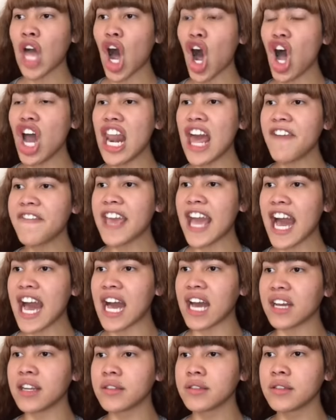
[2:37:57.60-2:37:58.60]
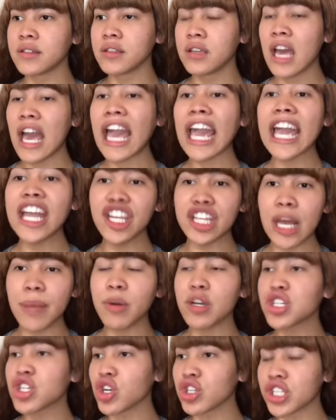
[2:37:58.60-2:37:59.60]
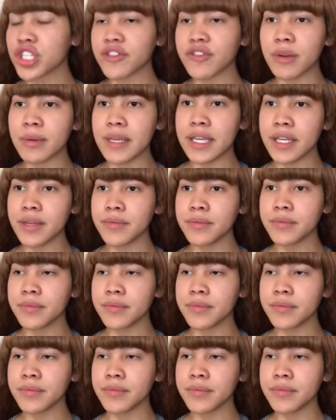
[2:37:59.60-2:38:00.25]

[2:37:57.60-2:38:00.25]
Olivia! Can you tap her shoulders for me?